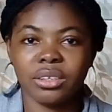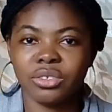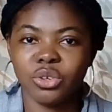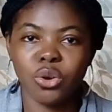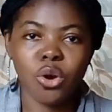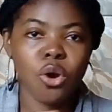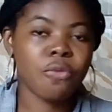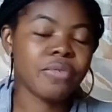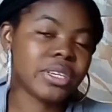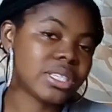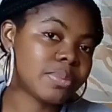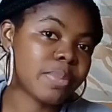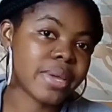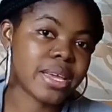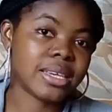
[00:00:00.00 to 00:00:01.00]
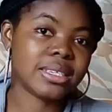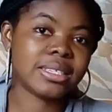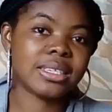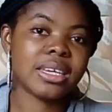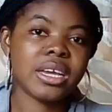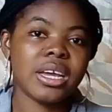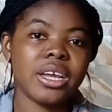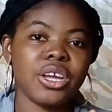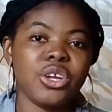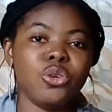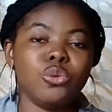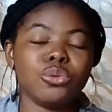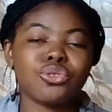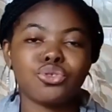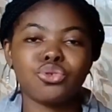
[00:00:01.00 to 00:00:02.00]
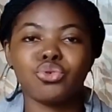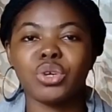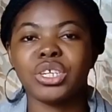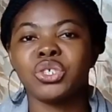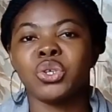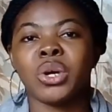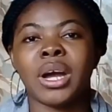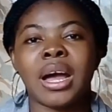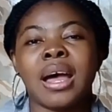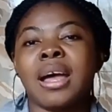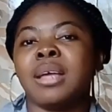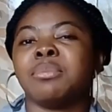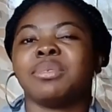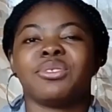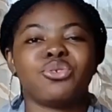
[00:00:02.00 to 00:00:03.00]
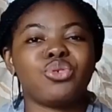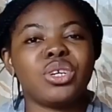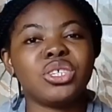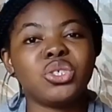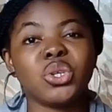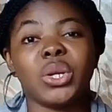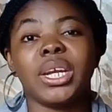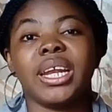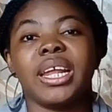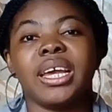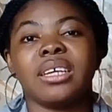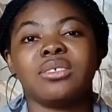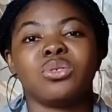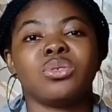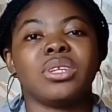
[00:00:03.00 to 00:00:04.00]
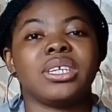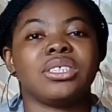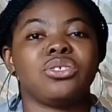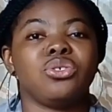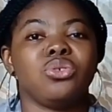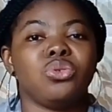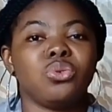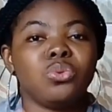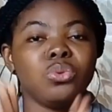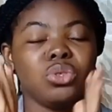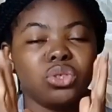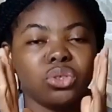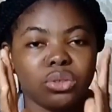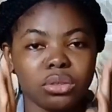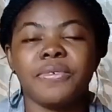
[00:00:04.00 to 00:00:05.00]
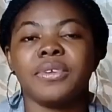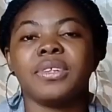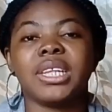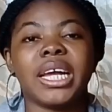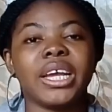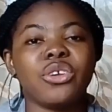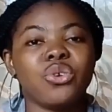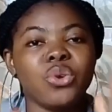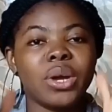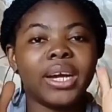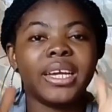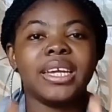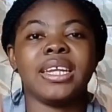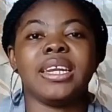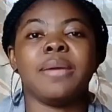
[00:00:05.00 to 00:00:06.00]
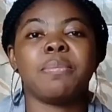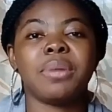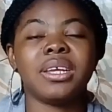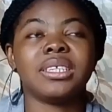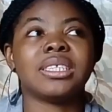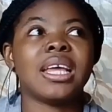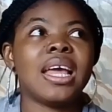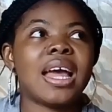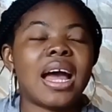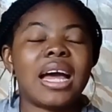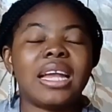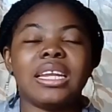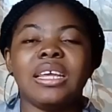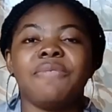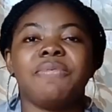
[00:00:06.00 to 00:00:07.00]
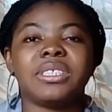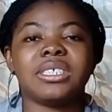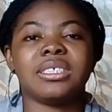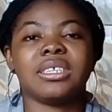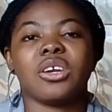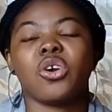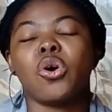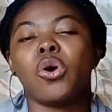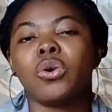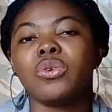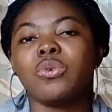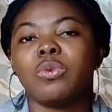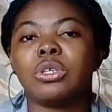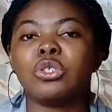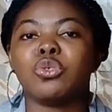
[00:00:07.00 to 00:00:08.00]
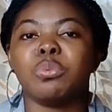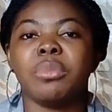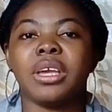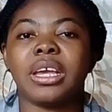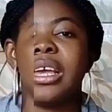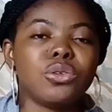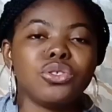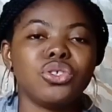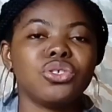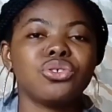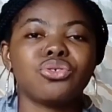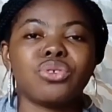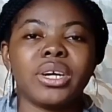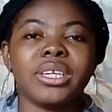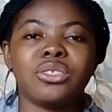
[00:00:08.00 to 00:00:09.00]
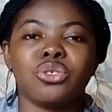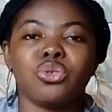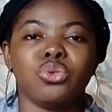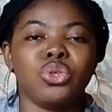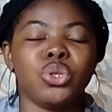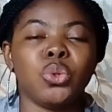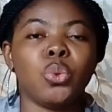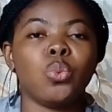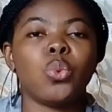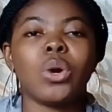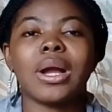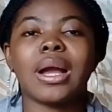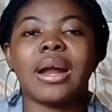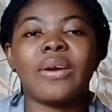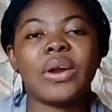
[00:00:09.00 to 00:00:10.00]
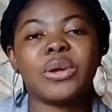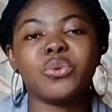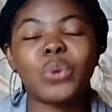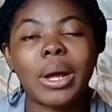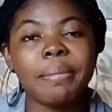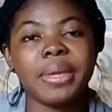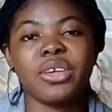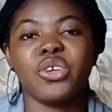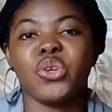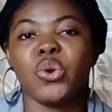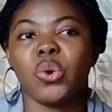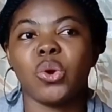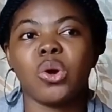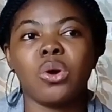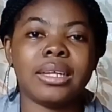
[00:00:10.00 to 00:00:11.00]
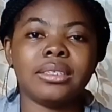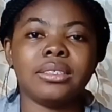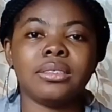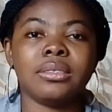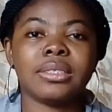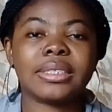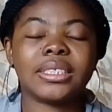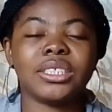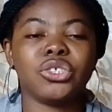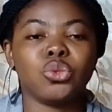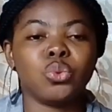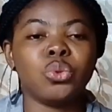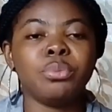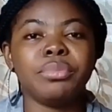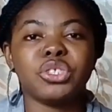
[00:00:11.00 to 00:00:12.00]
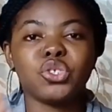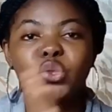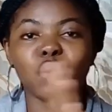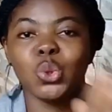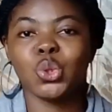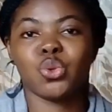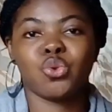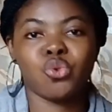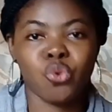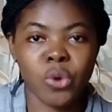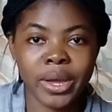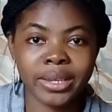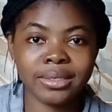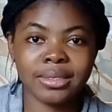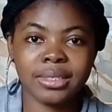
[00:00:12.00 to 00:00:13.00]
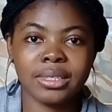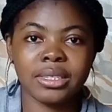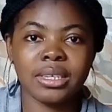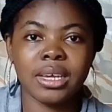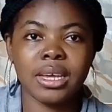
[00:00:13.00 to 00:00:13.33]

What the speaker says: your office space, stretch your arms, stretch your legs so that you don't just feel like you are in a place. And if it is a call you want to make, or just try to walk around while making your call. And you won't be too stressed,